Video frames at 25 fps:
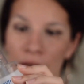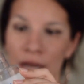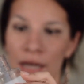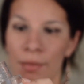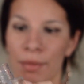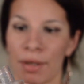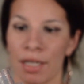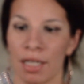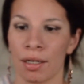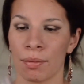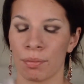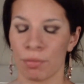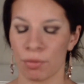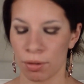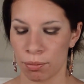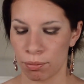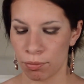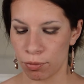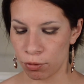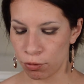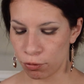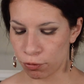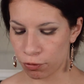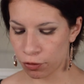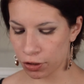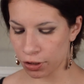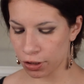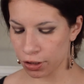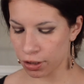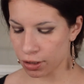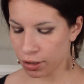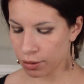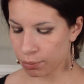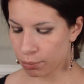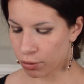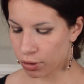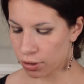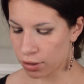eye makeup remover,
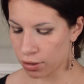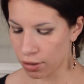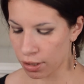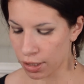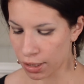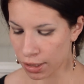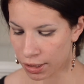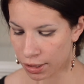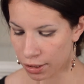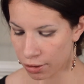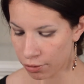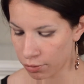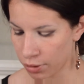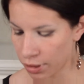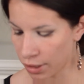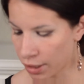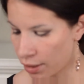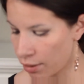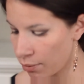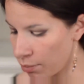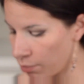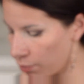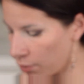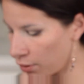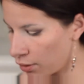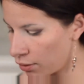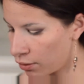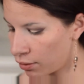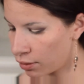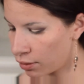put it on a Q-tip,